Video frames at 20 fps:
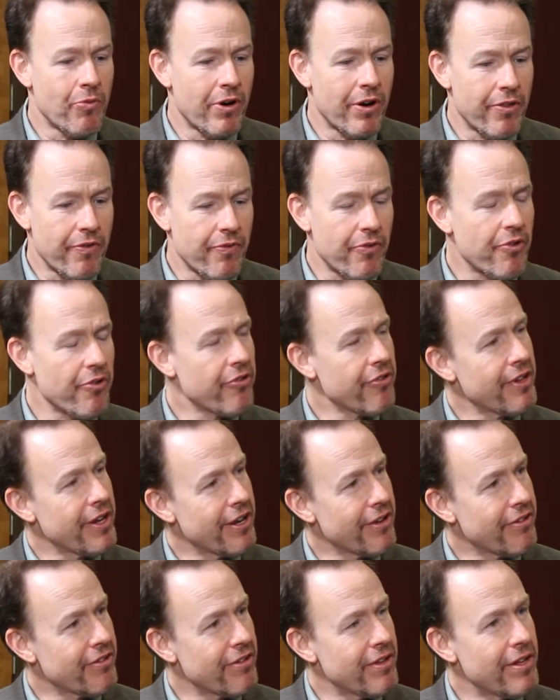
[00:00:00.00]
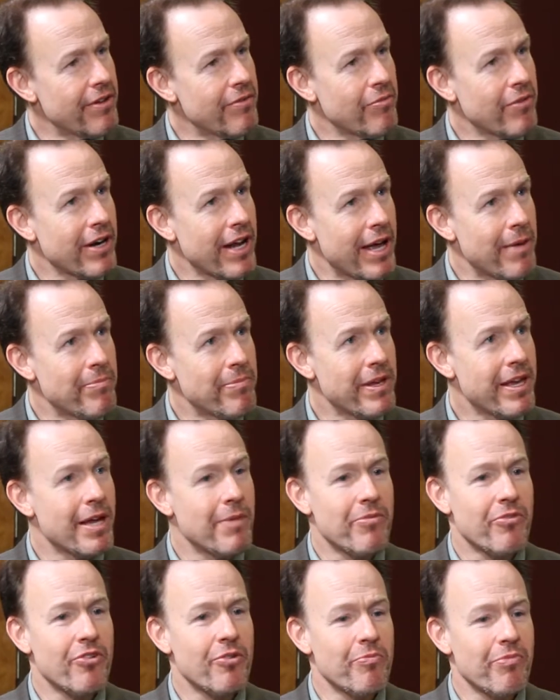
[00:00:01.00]
One of the first things that when I
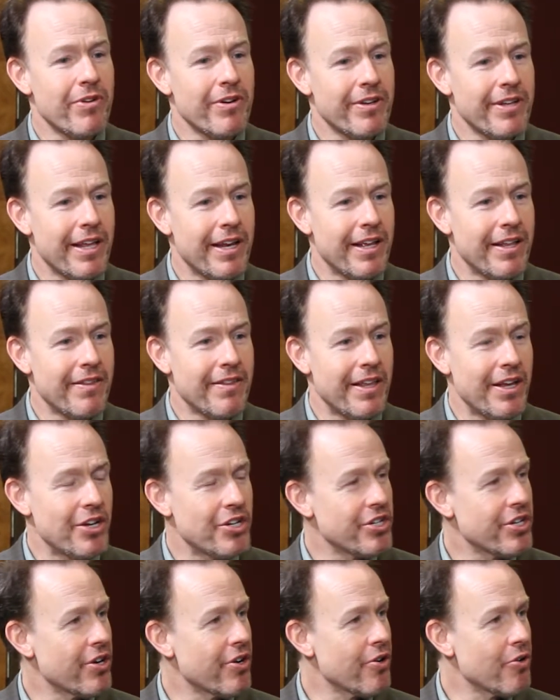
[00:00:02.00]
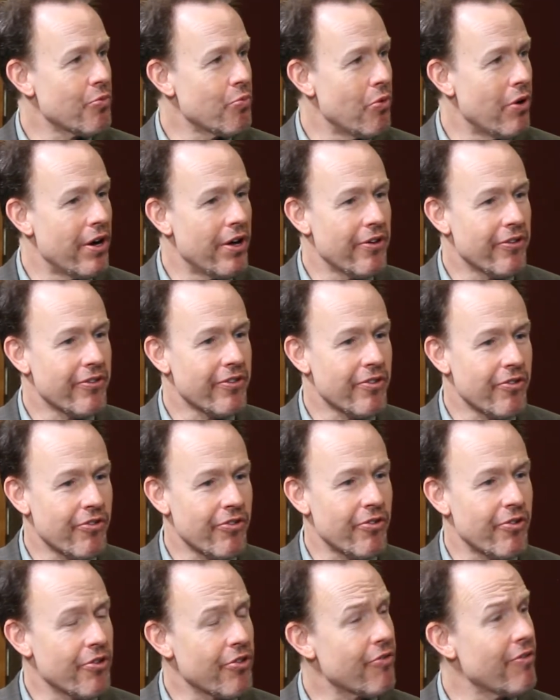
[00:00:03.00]
became superintendent they shared was
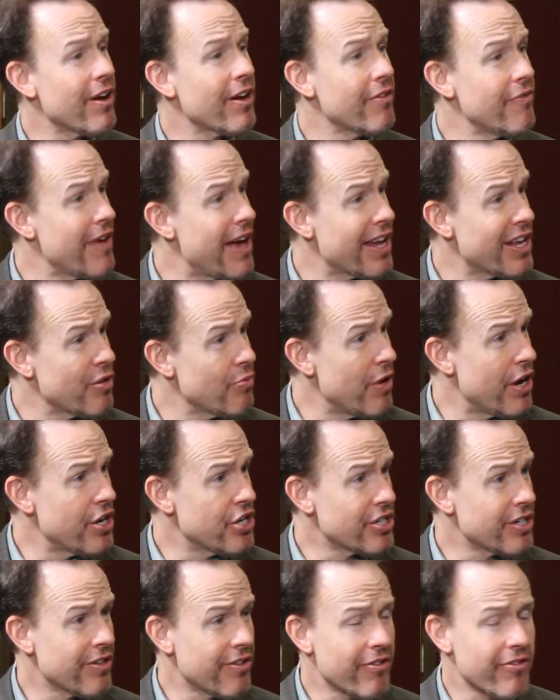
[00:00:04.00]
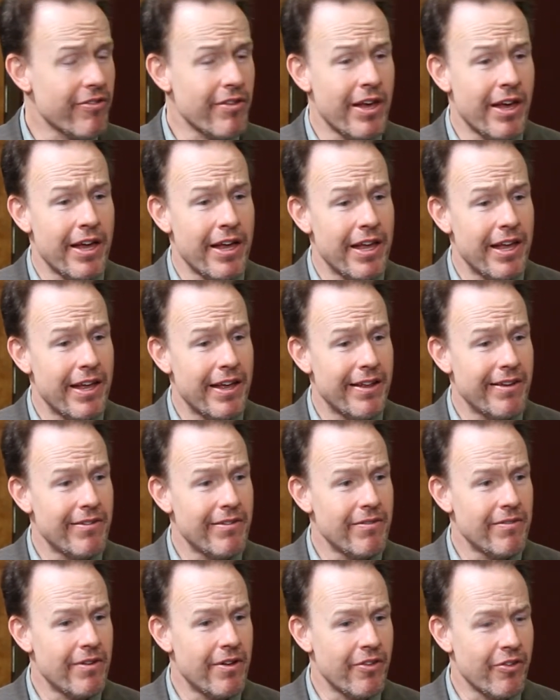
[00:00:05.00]
concerns around evaluations,
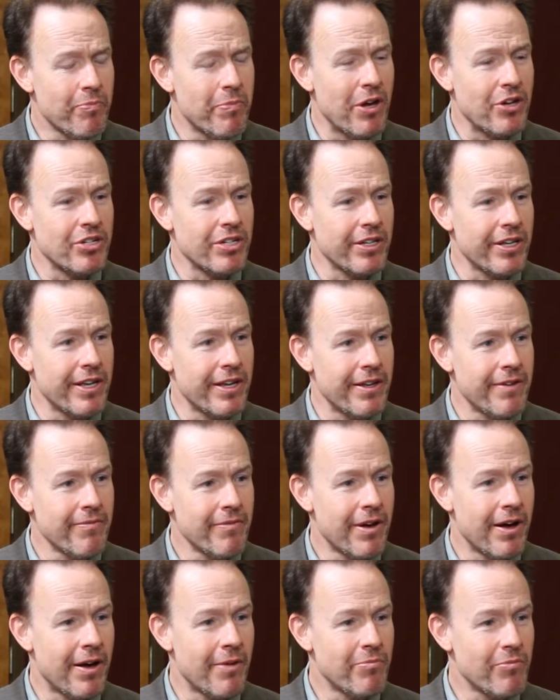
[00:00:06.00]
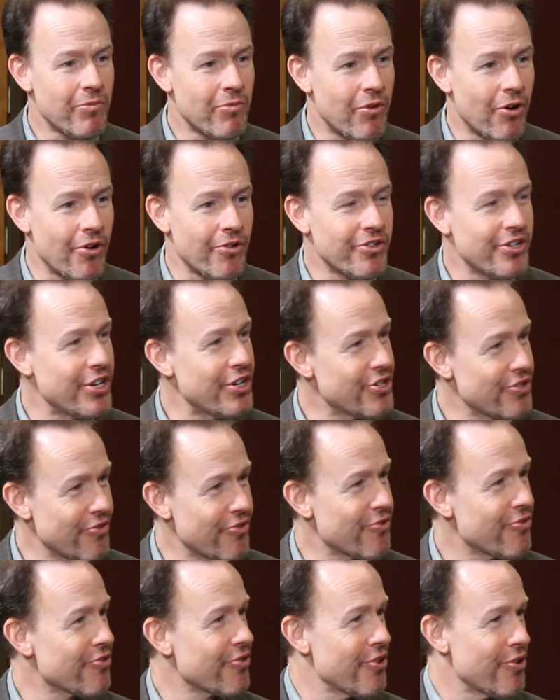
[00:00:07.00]
especially our
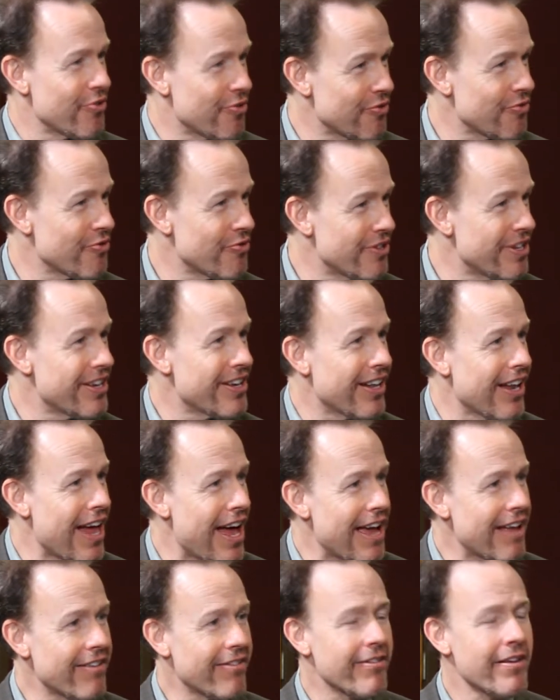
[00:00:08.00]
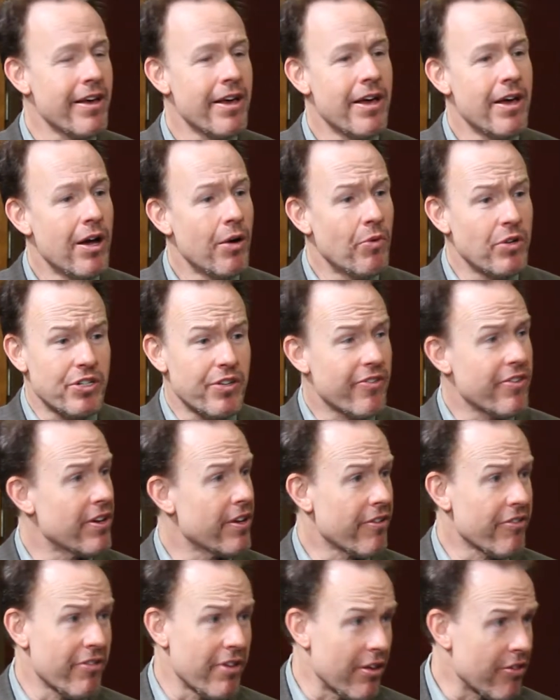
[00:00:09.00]
teachers go through T-class, which is an
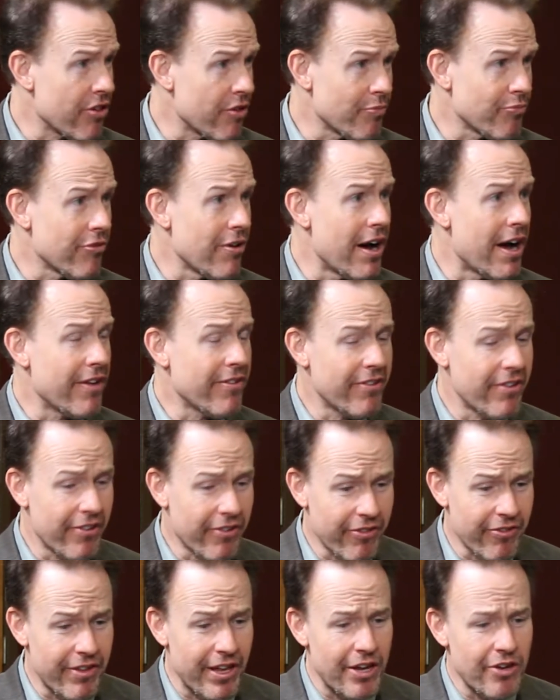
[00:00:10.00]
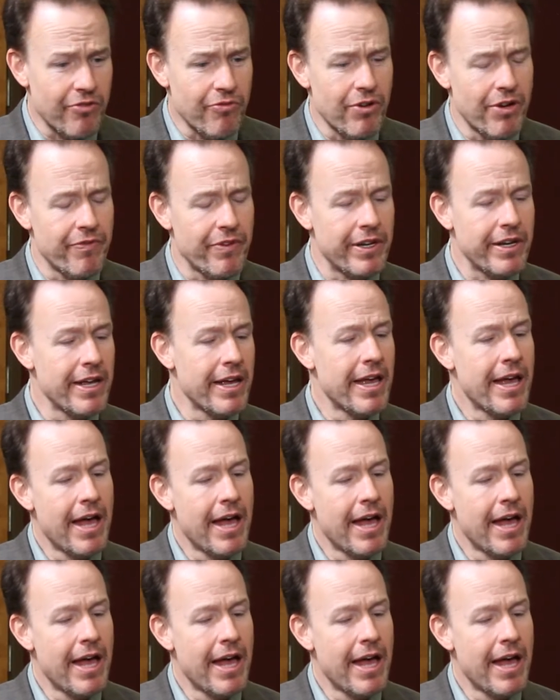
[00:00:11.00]
extensive process, state-driven.